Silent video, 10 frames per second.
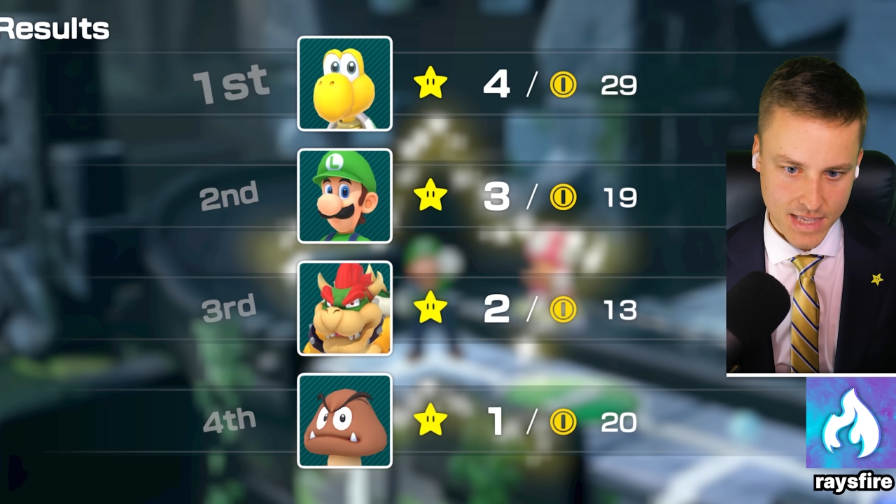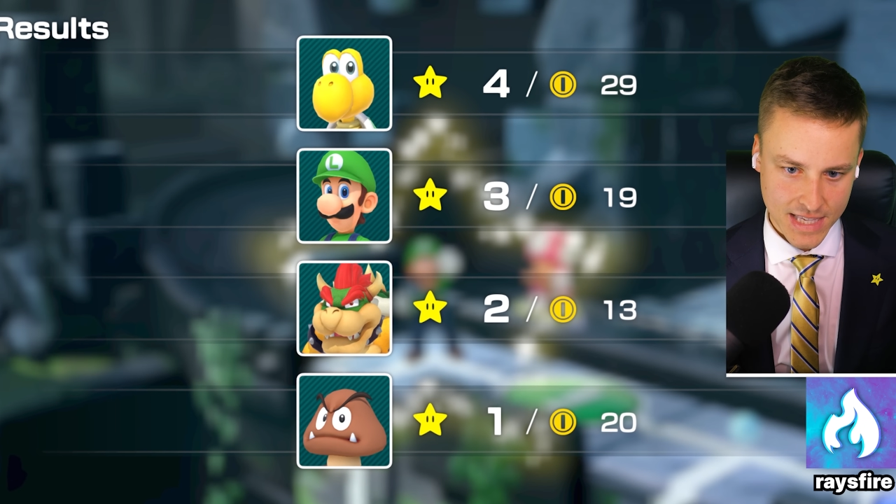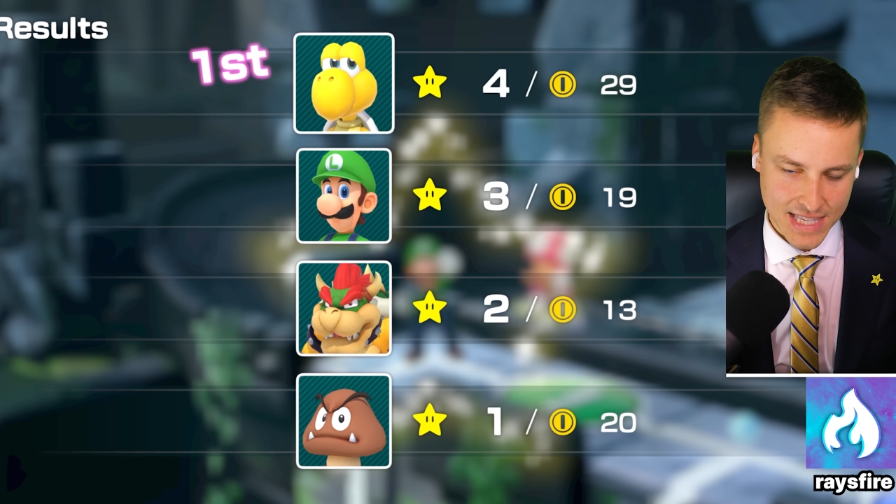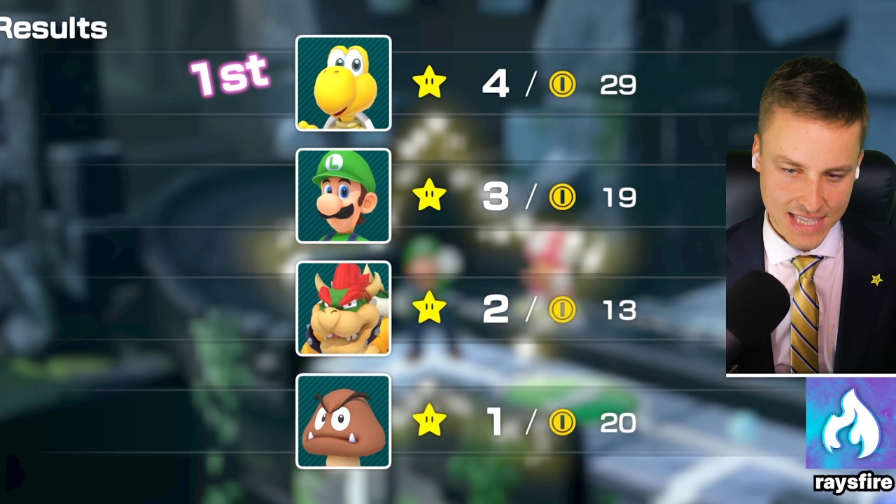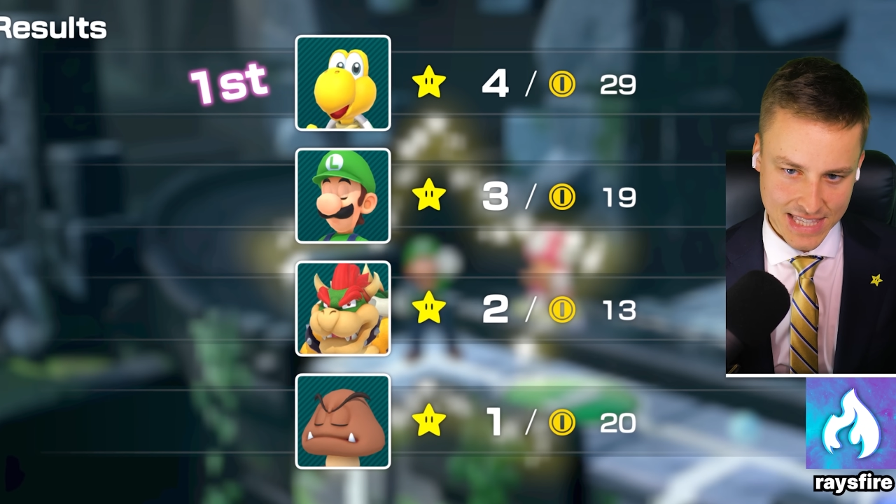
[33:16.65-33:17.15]
but
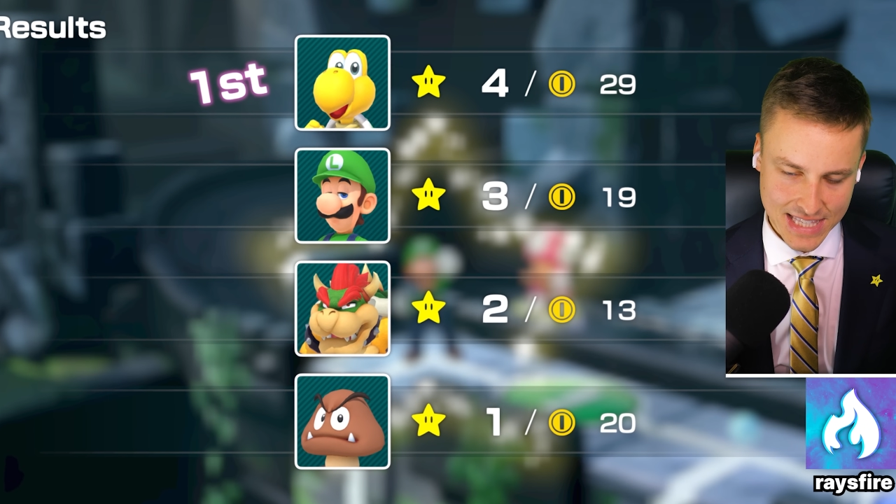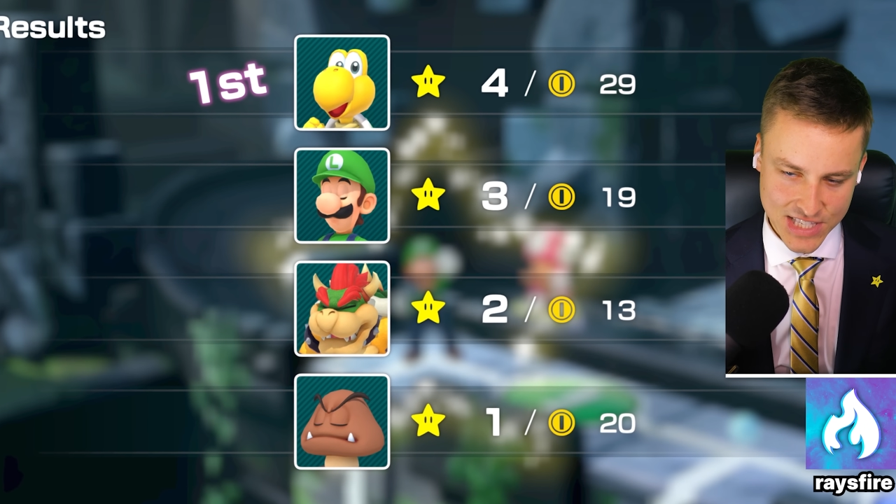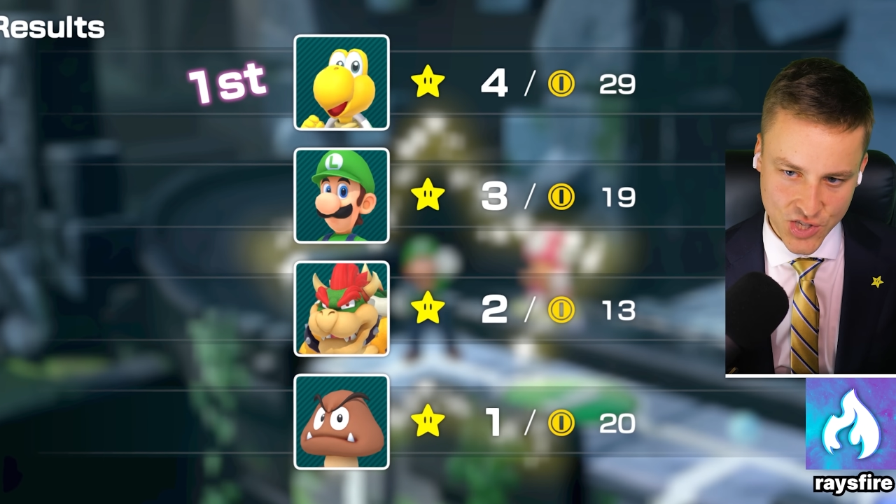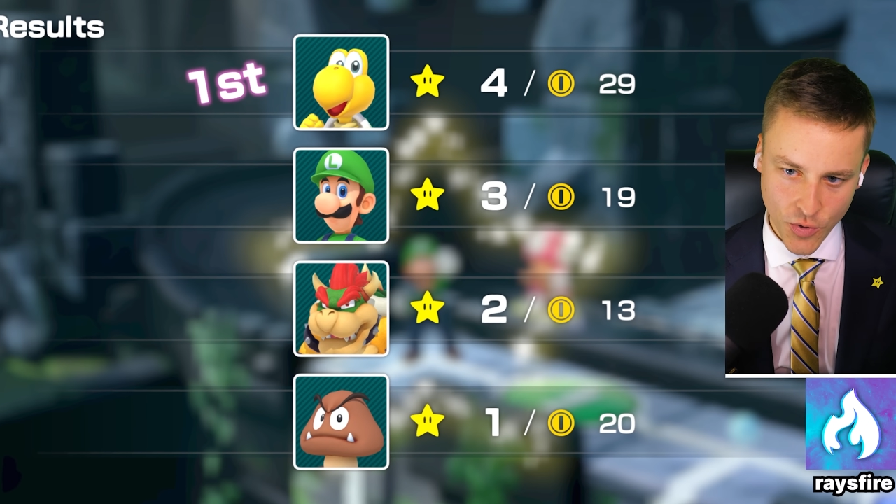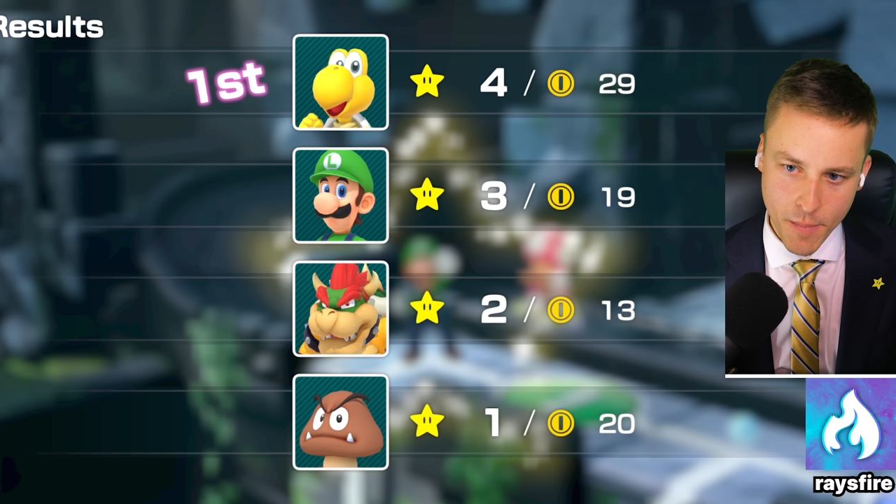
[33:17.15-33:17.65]
I mean, he could
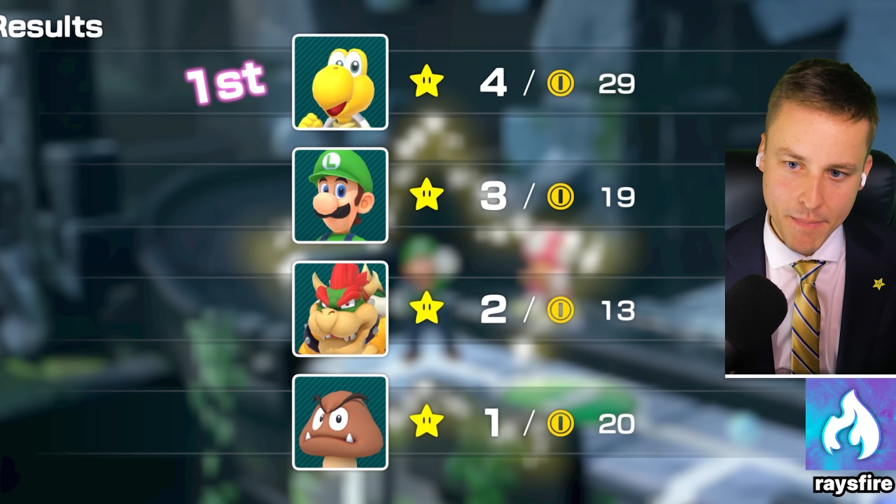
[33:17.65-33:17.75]
make so it happen.